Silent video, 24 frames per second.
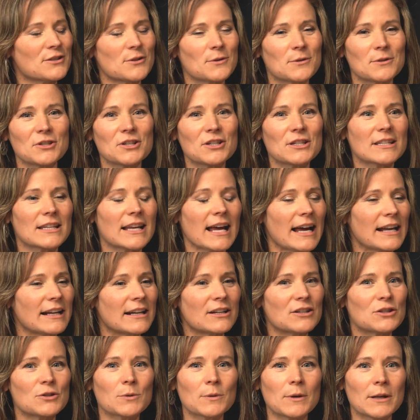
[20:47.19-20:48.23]
So just kind
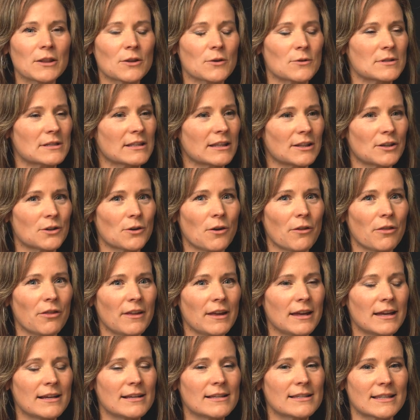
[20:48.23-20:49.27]
of doing those little
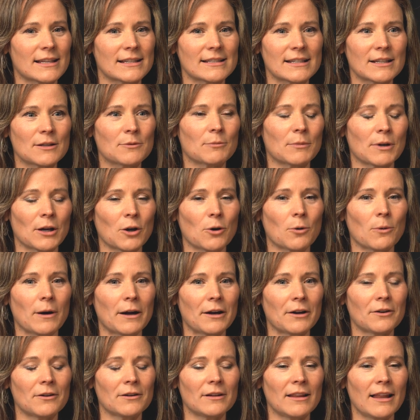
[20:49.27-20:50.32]
things that didn't
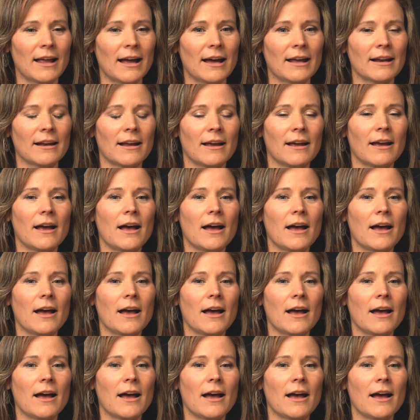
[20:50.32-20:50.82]
require a lot.